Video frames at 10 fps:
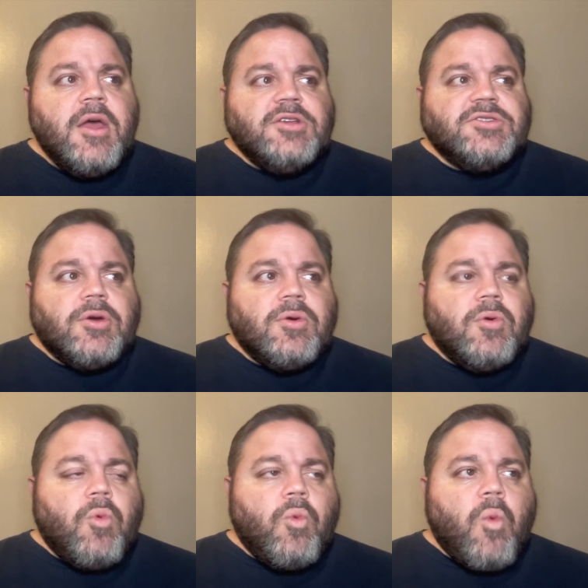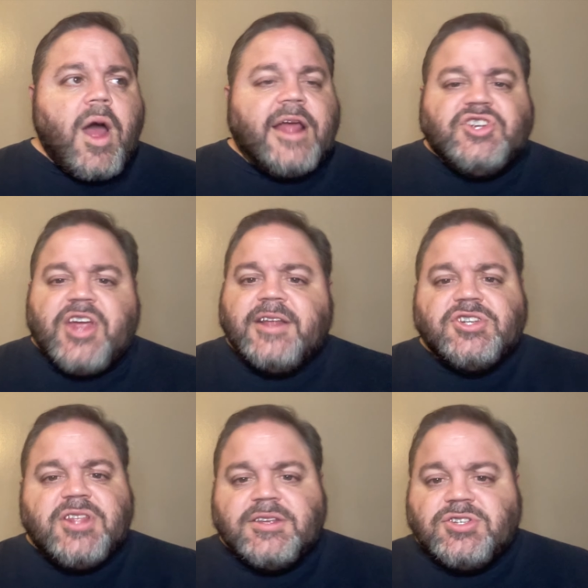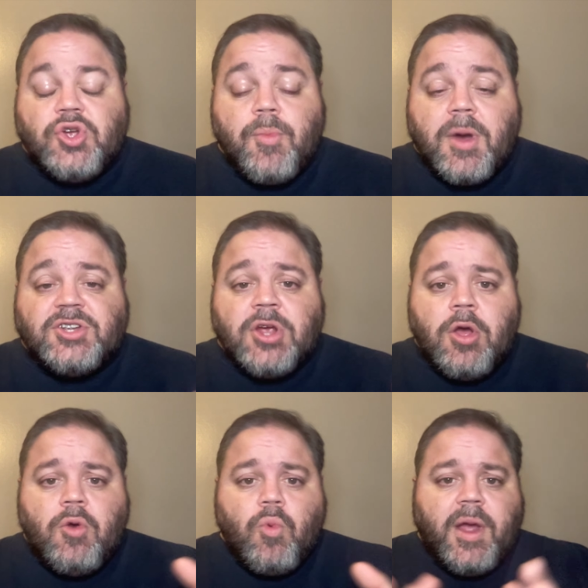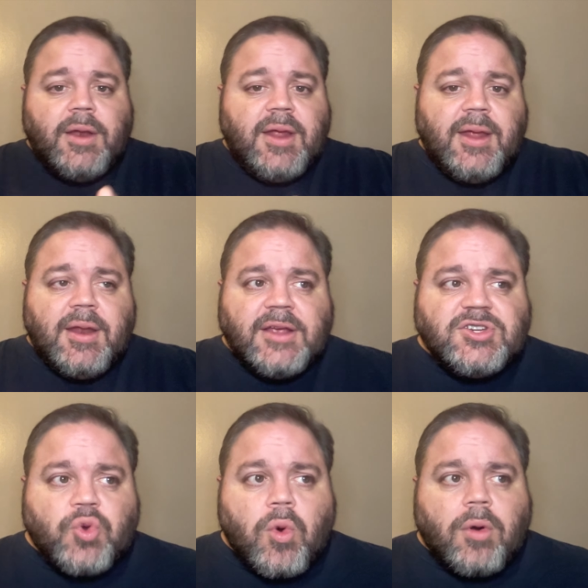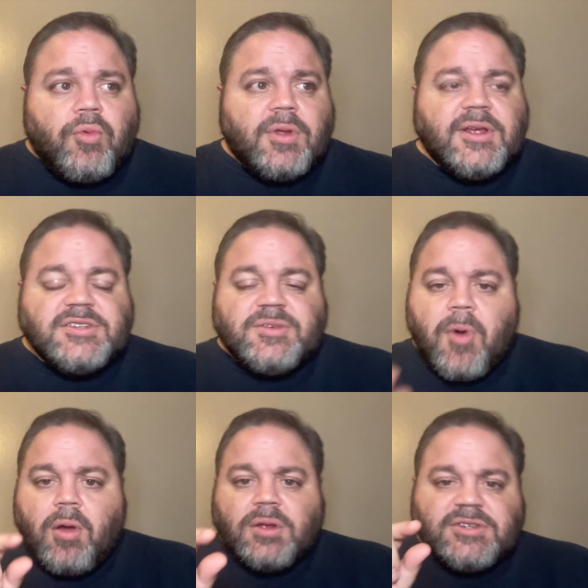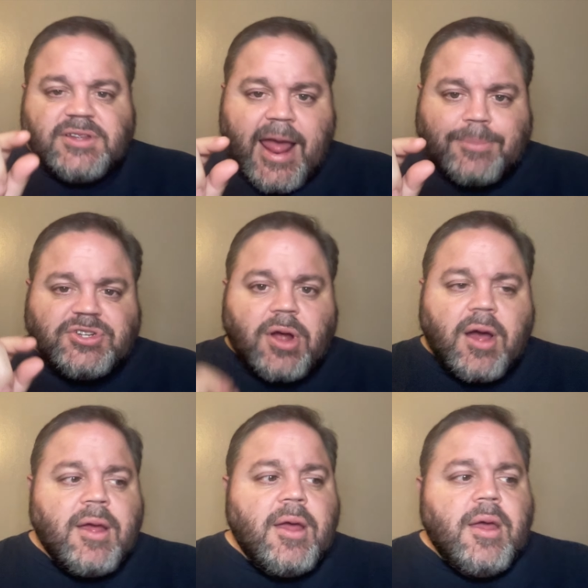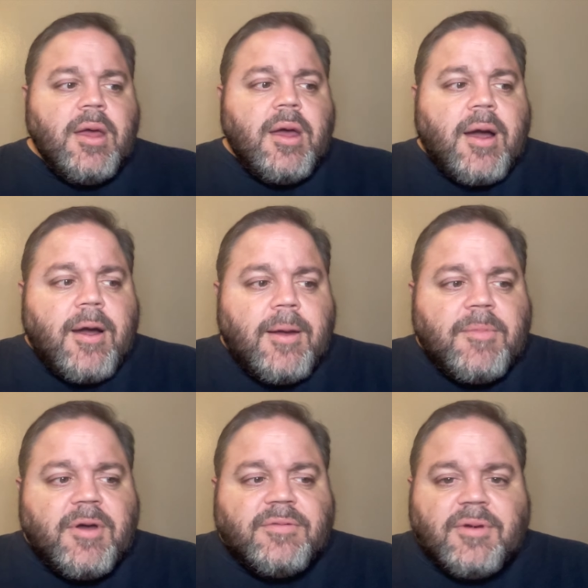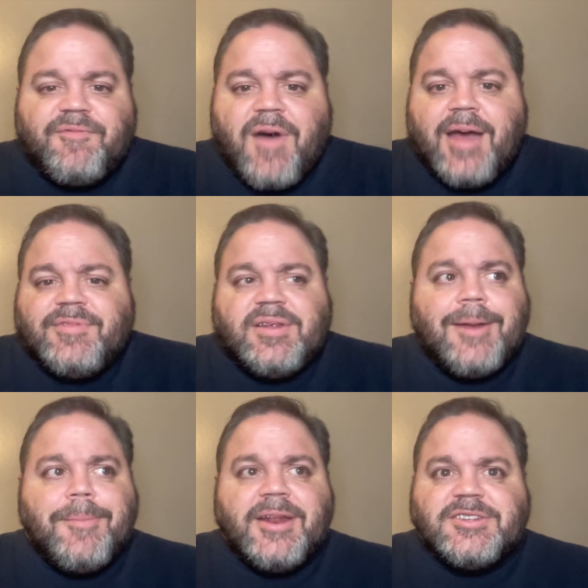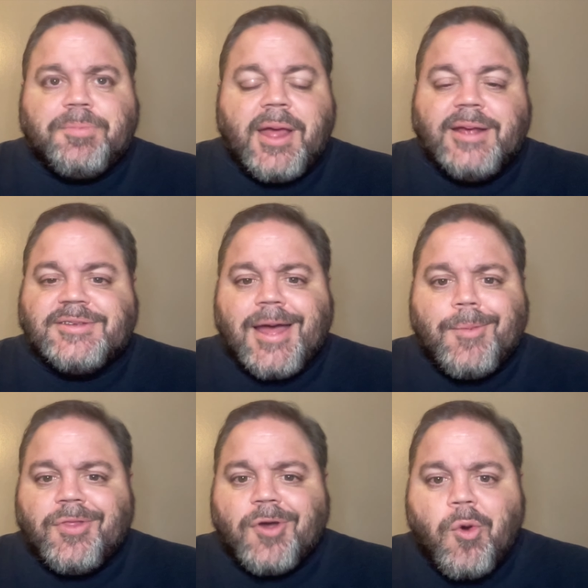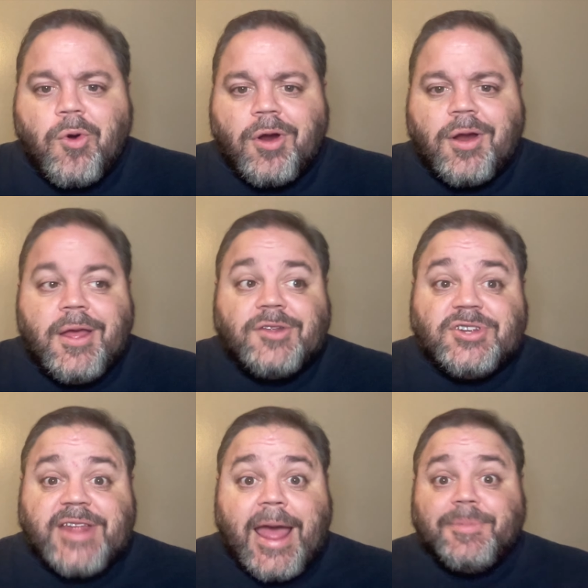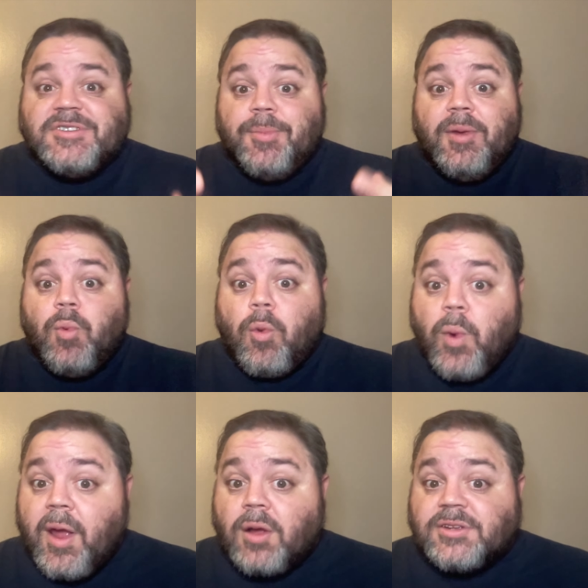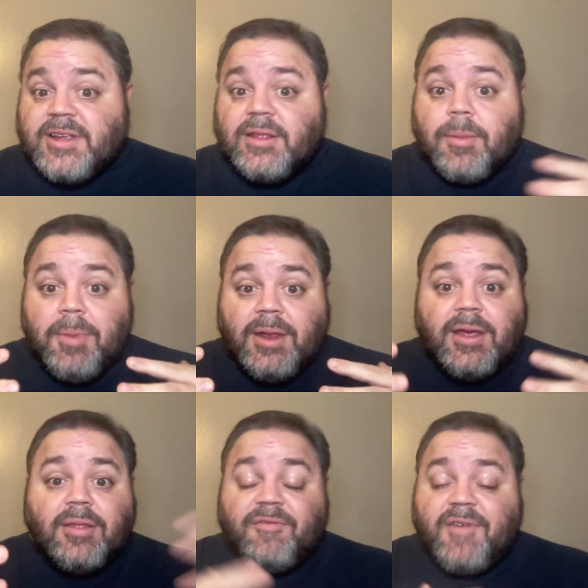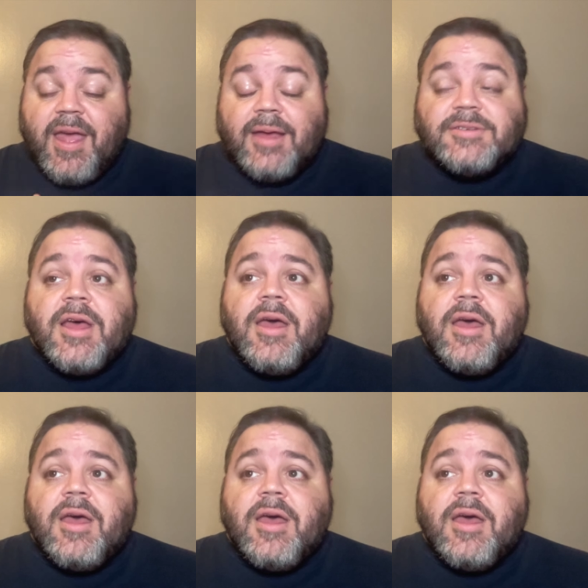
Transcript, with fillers: So why change things too much when in a short, really small snapshot? um, of, of, five to 10 minutes of playing time on the court just happens to be where we all see it, the media and the fans.